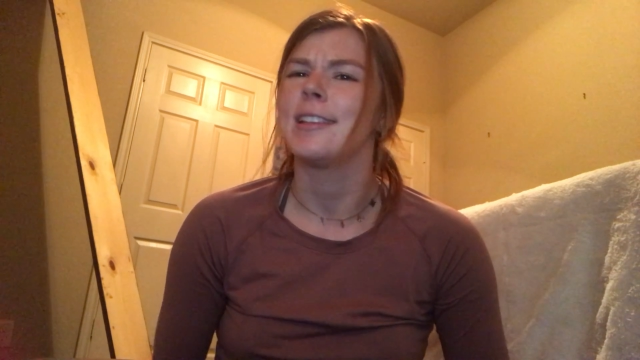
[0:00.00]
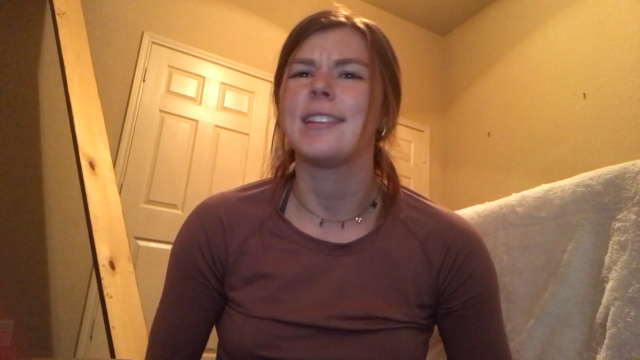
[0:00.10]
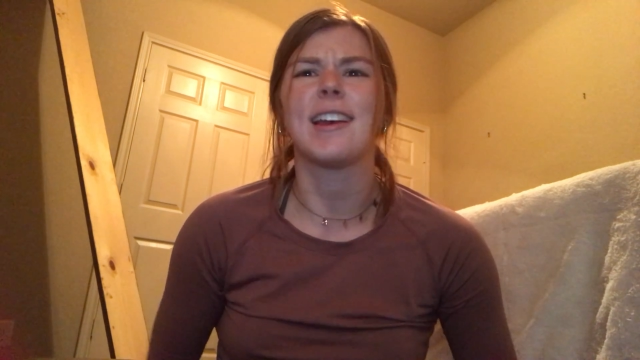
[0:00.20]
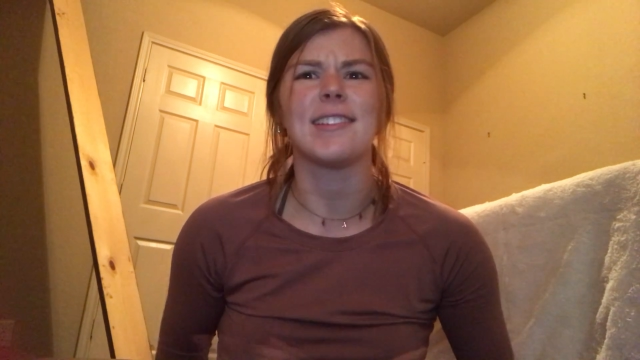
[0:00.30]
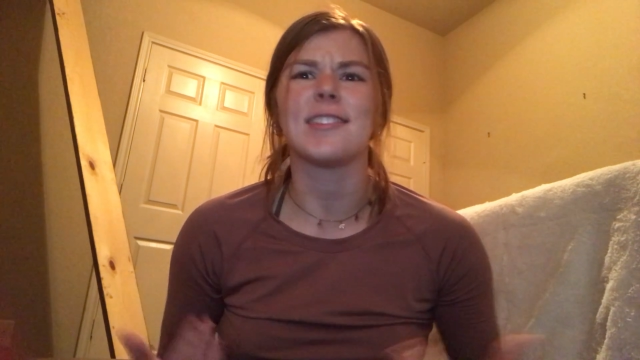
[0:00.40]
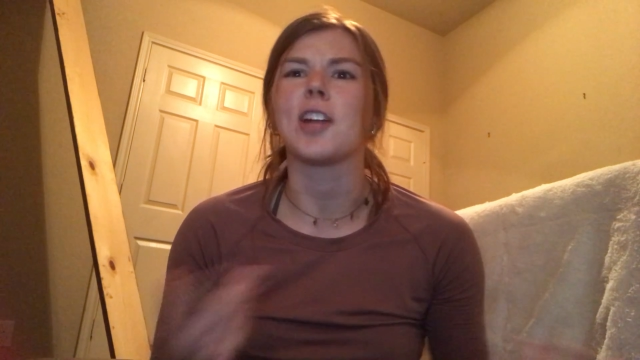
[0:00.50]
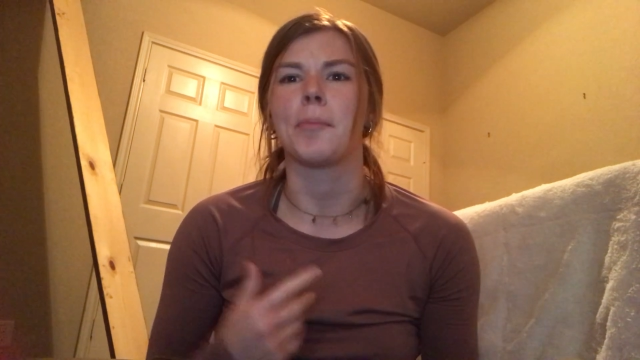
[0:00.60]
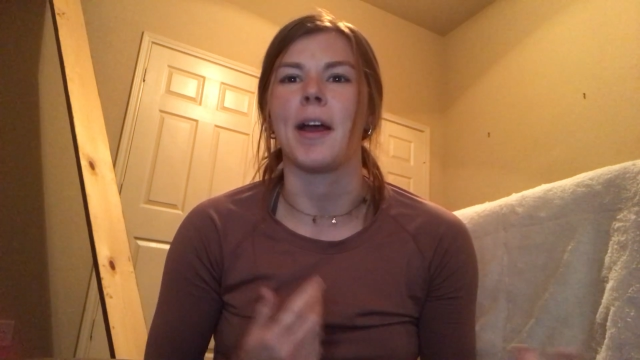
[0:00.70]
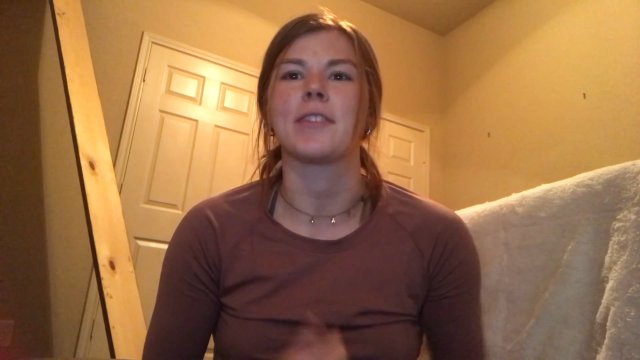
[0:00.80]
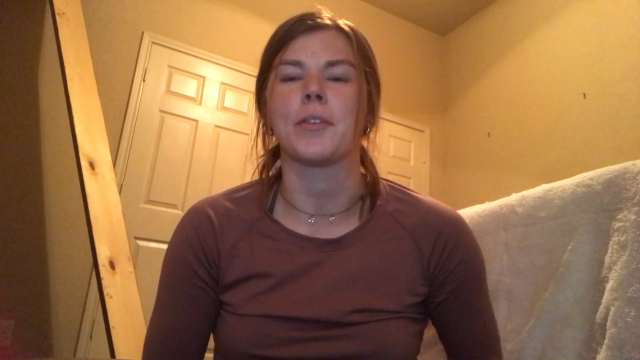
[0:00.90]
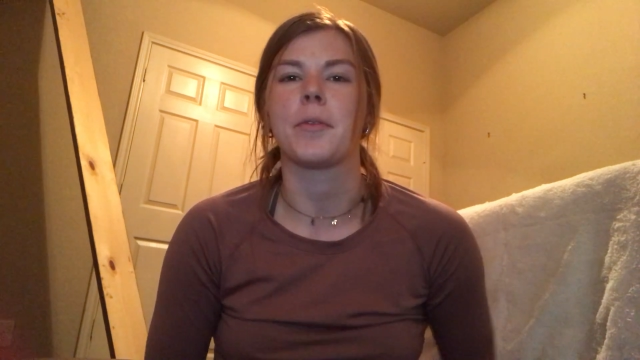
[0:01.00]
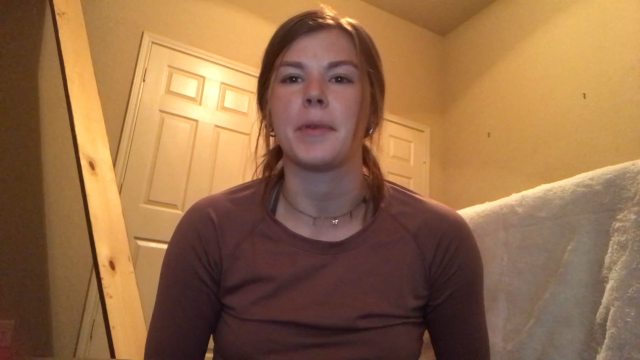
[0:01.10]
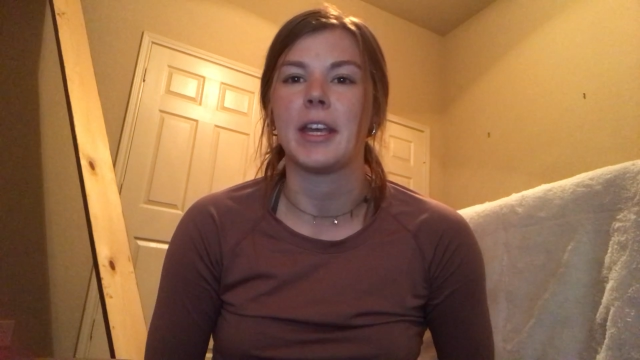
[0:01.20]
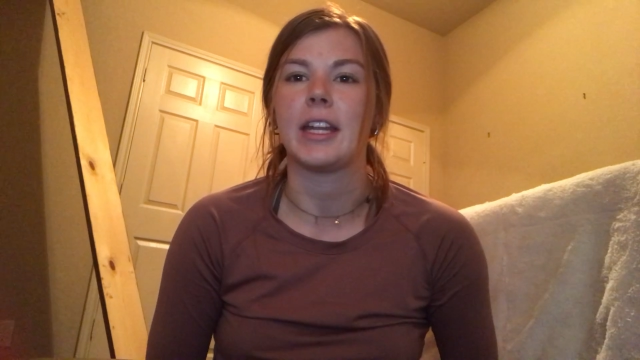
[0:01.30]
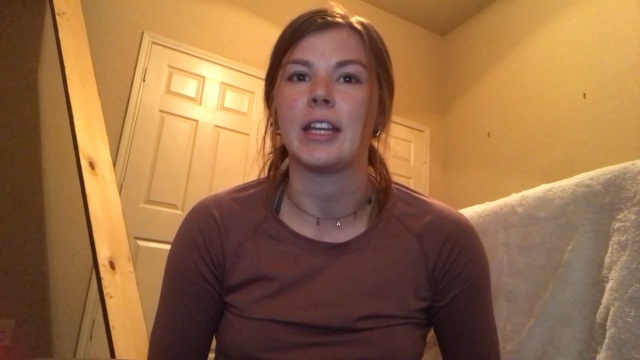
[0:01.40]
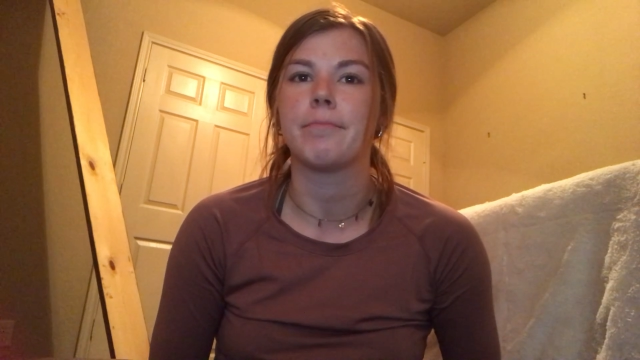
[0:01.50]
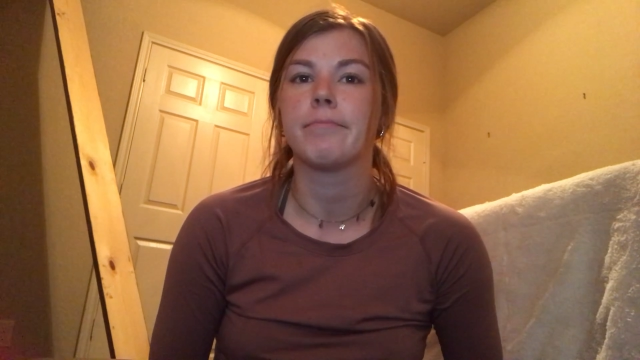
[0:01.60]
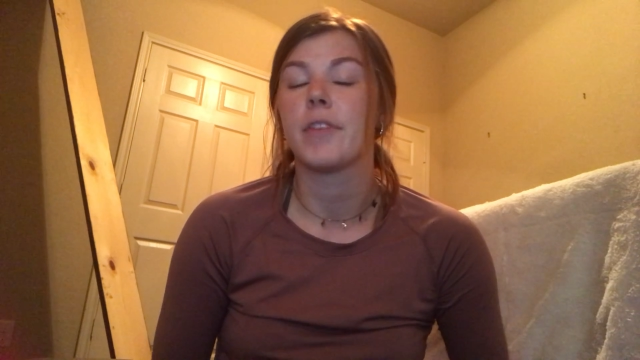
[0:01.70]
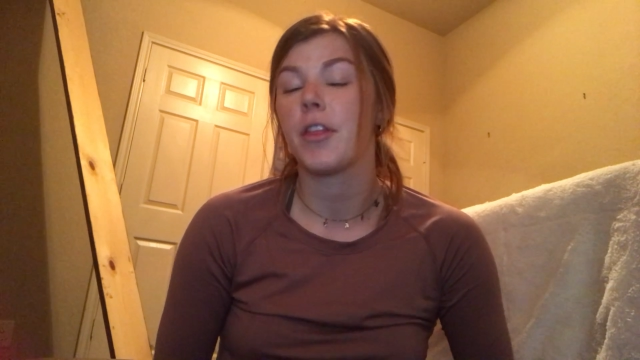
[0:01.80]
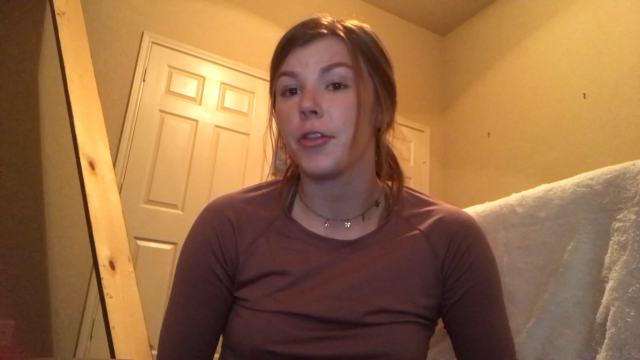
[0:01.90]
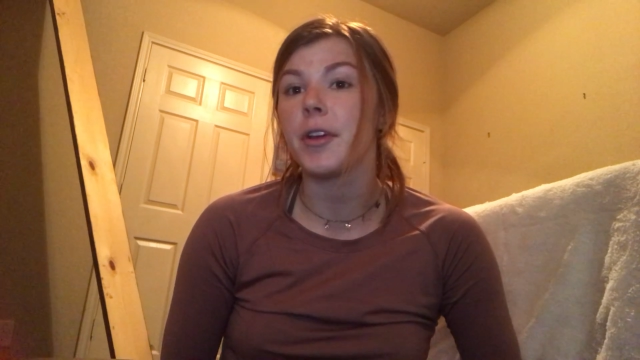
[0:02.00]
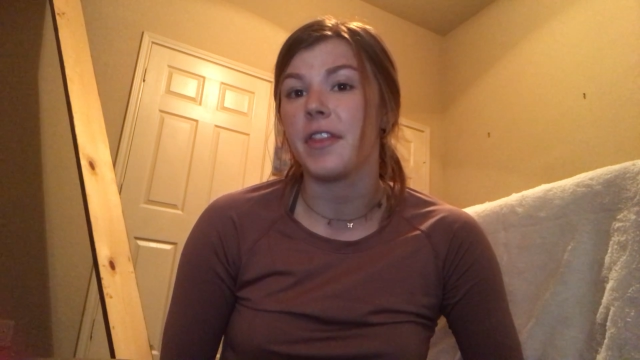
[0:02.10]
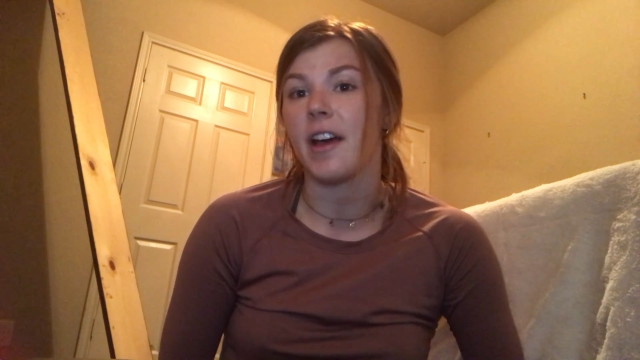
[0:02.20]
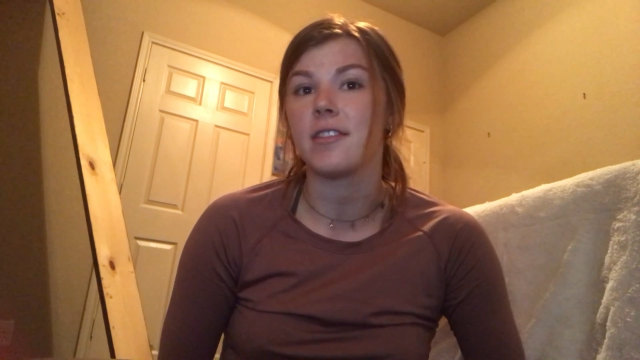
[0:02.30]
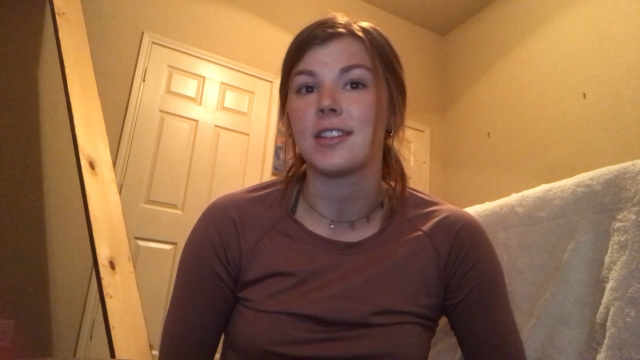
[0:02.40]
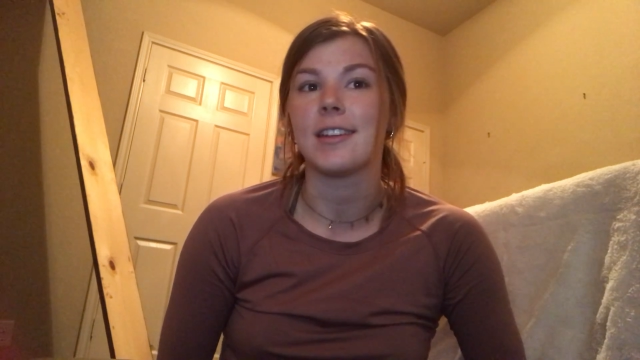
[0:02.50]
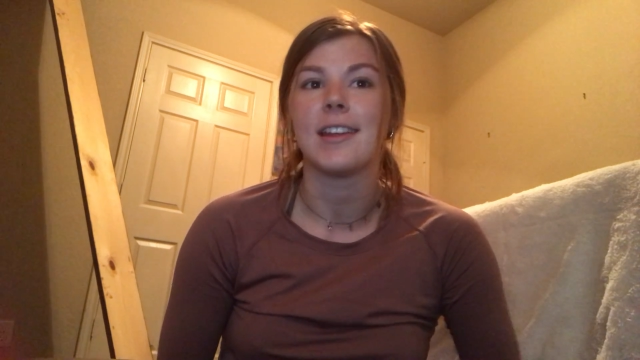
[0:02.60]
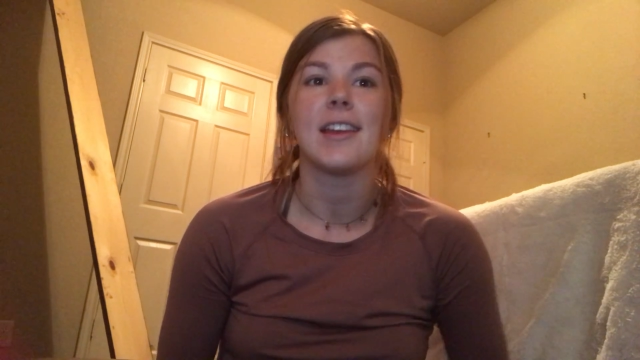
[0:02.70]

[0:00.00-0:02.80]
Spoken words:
Let's start back from the beginning. 3,000,